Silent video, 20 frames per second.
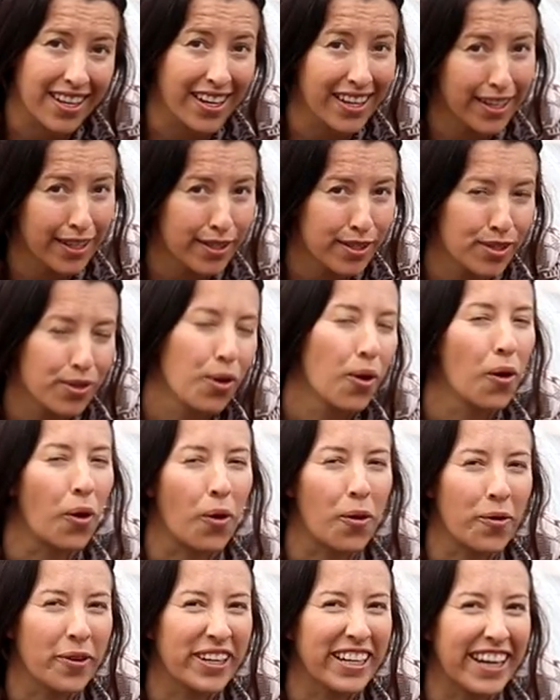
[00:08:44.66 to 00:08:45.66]
is
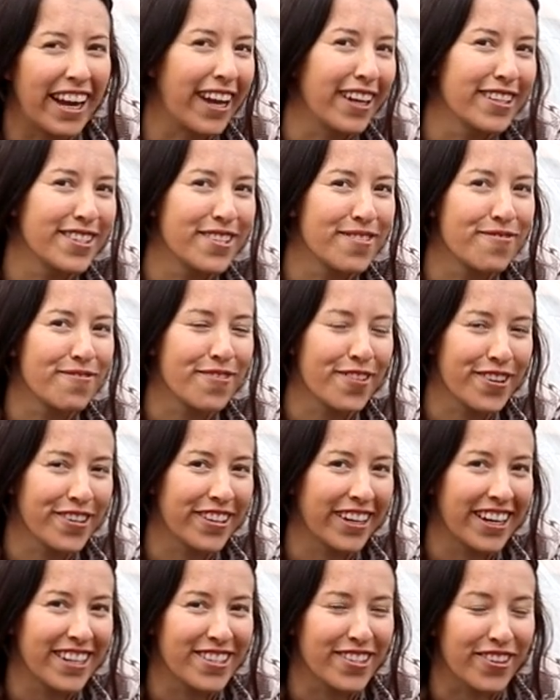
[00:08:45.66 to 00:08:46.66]
or we can add some
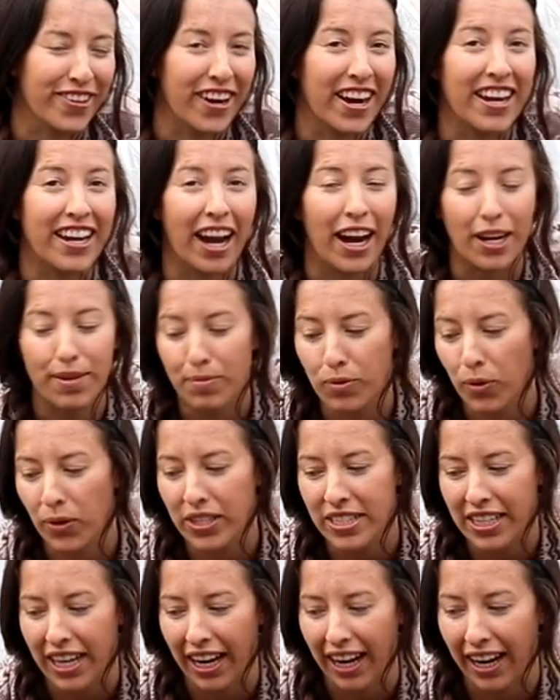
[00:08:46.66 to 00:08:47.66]
fertilizer. And I'm
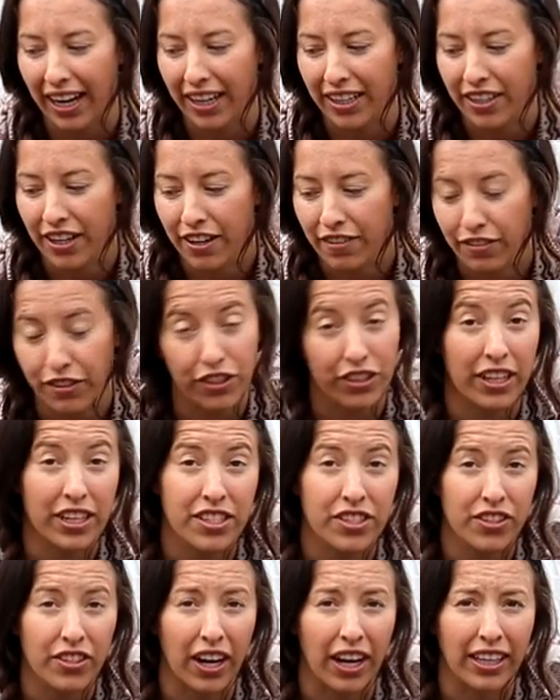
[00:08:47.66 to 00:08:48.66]
going to add
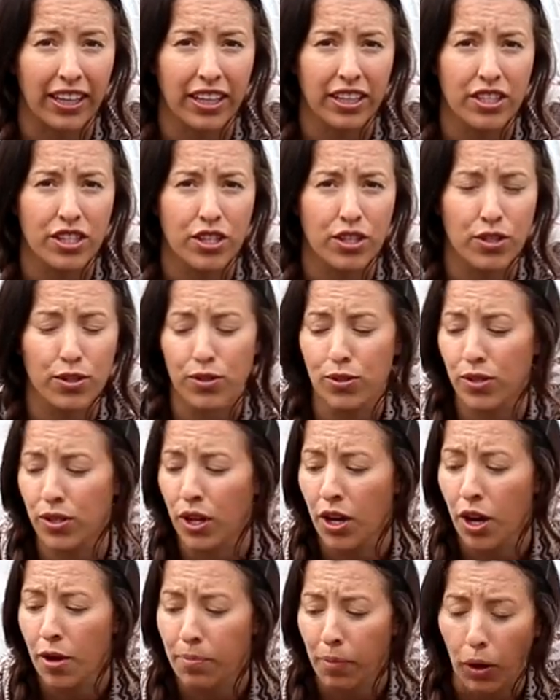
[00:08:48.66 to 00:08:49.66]
fertilizer. I like to use
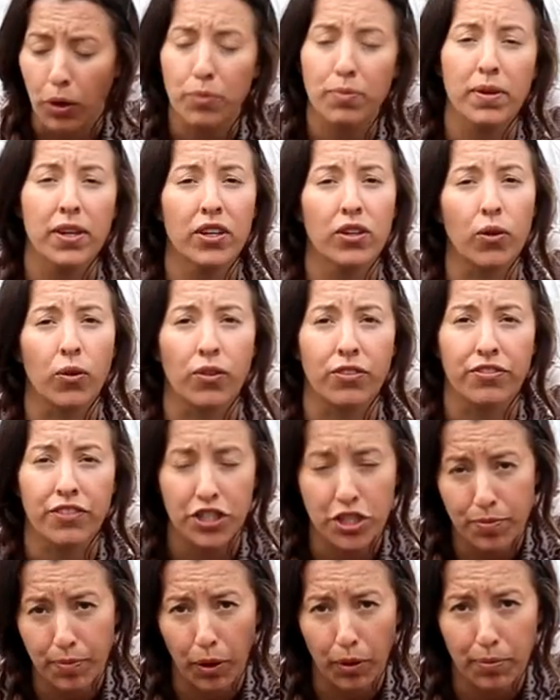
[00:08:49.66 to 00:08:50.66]
bone meal or
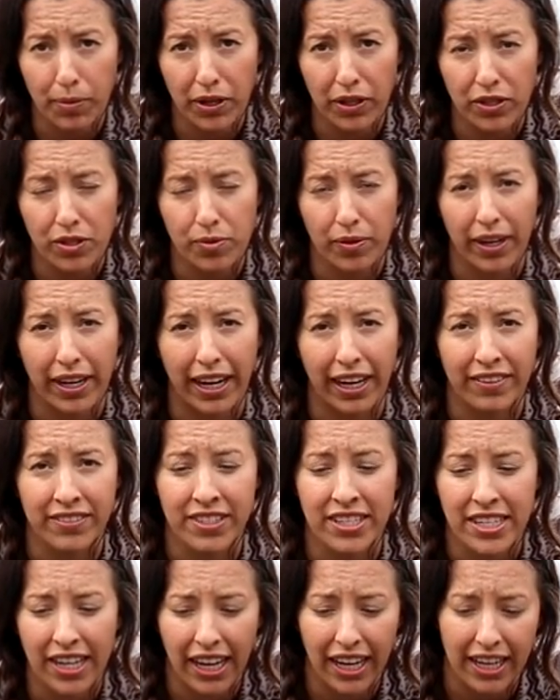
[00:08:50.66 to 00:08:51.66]
fish bone meal is what I have
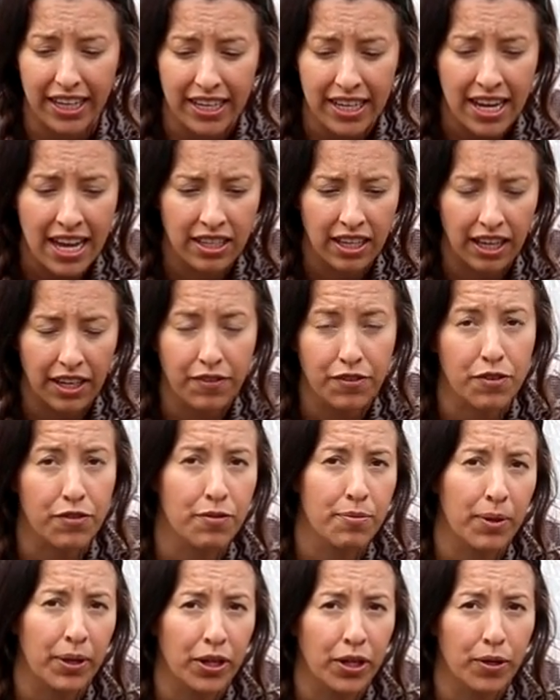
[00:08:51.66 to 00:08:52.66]
today. And if you're
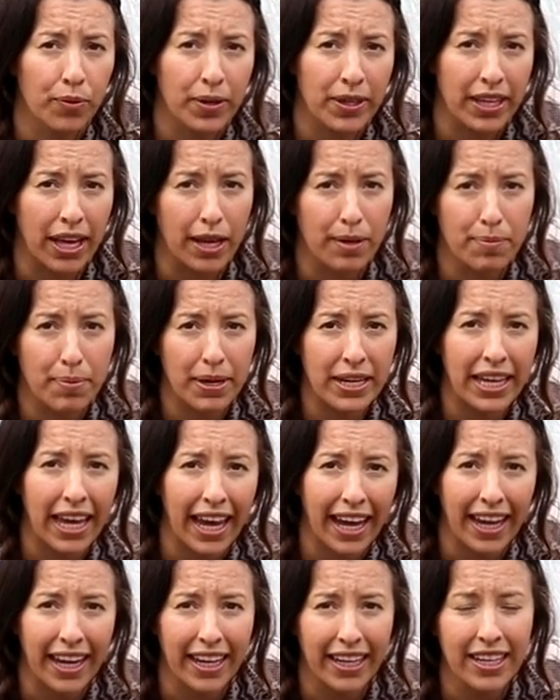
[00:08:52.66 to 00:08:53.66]
familiar with
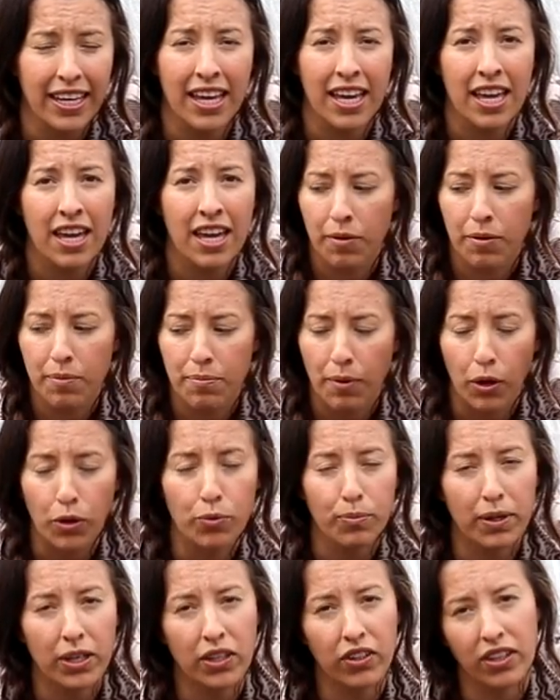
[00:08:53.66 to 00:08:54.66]
NPK,
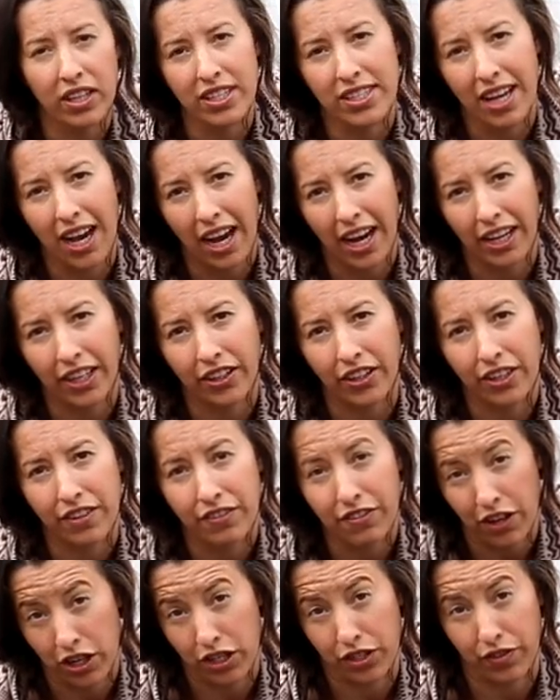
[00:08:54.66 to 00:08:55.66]
bone meal is higher in
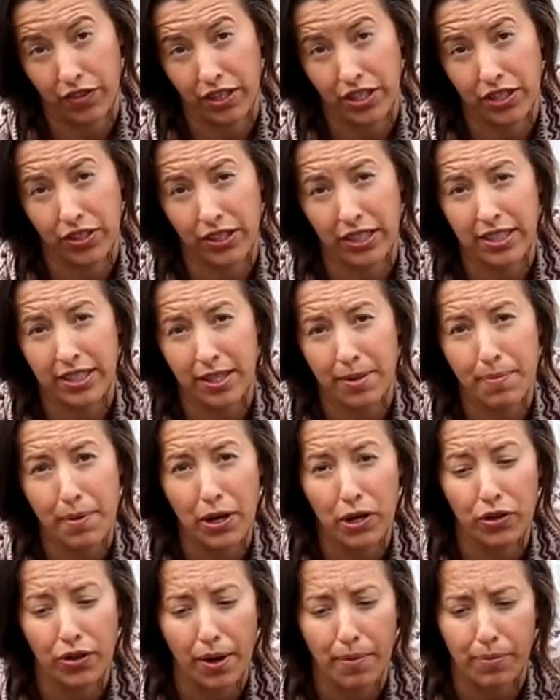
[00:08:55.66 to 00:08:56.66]
phosphorus, so that's the
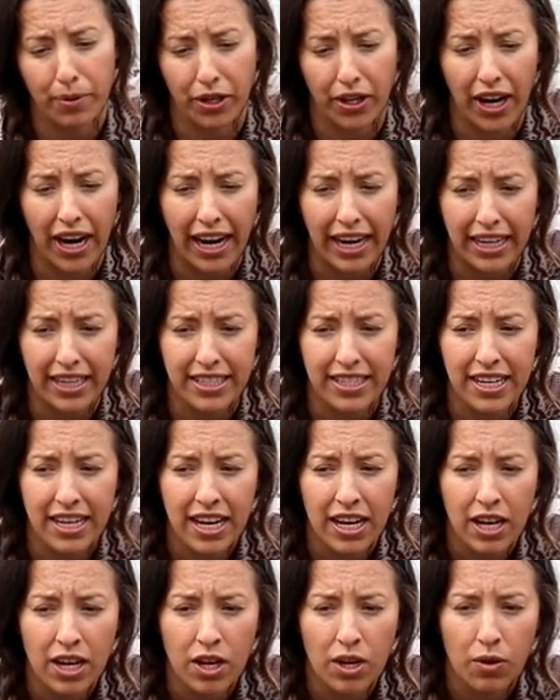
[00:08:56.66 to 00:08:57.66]
middle number. And
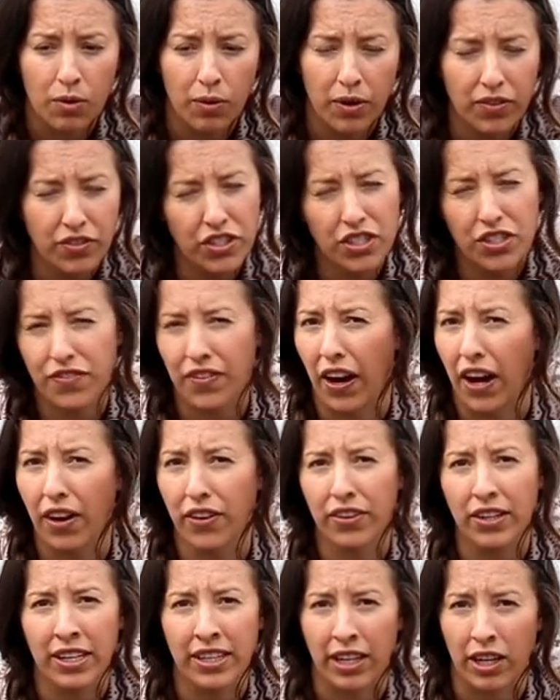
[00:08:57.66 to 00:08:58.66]
we've just
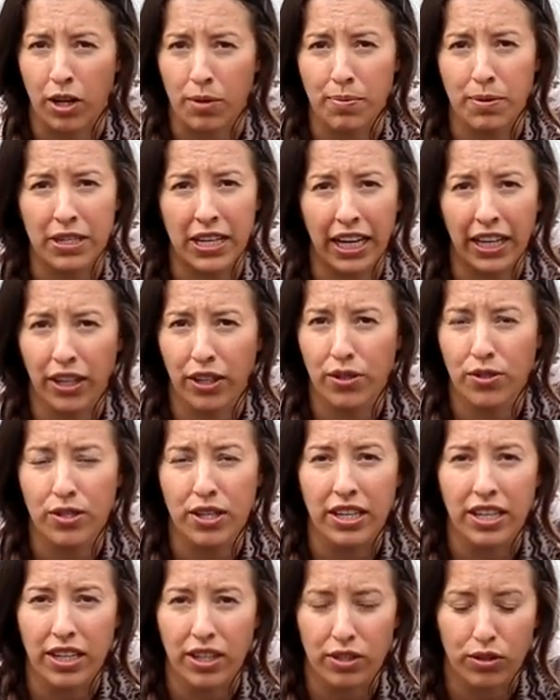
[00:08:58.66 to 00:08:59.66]
found that our potatoes
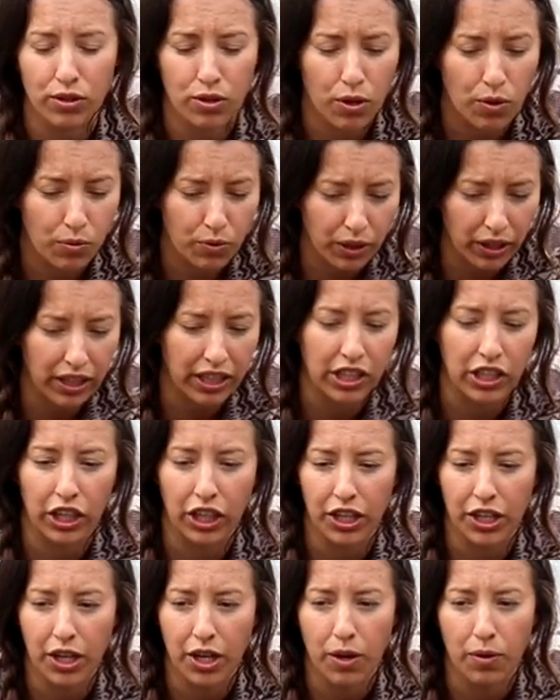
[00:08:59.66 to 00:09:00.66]
yield really
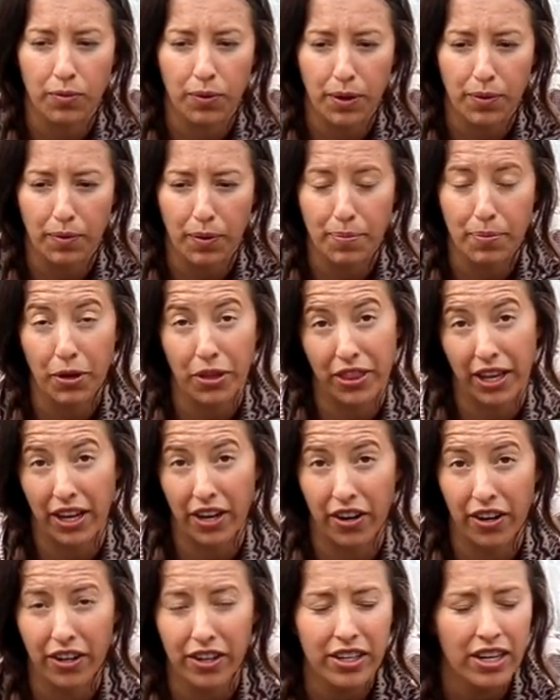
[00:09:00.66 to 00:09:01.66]
good when we put that
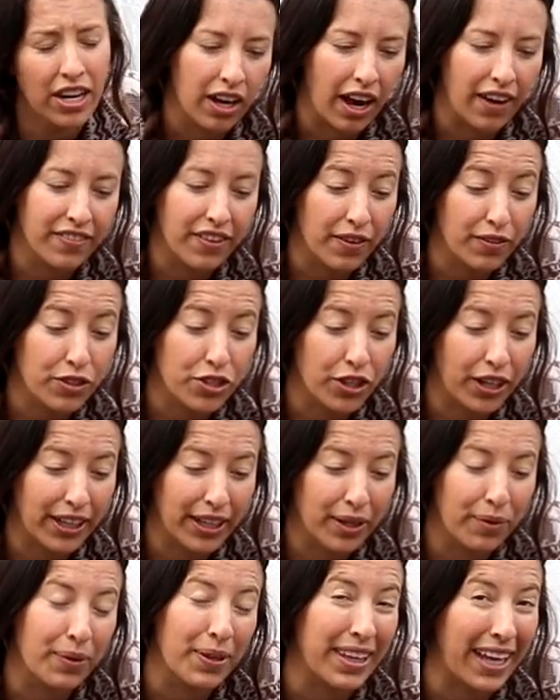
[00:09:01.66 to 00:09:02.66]
on. I've never tried
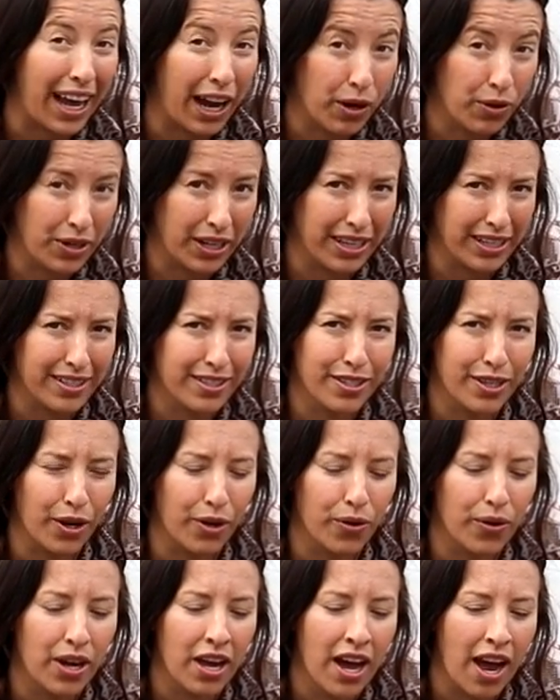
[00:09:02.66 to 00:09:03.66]
it without it,
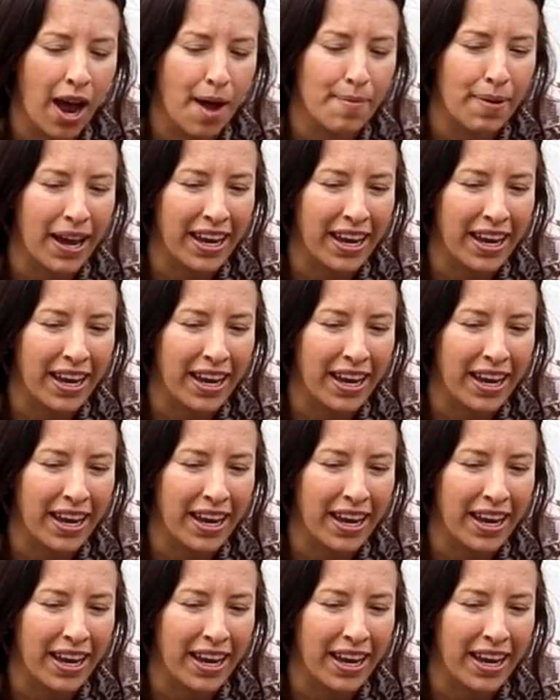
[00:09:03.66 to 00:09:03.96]
so I'm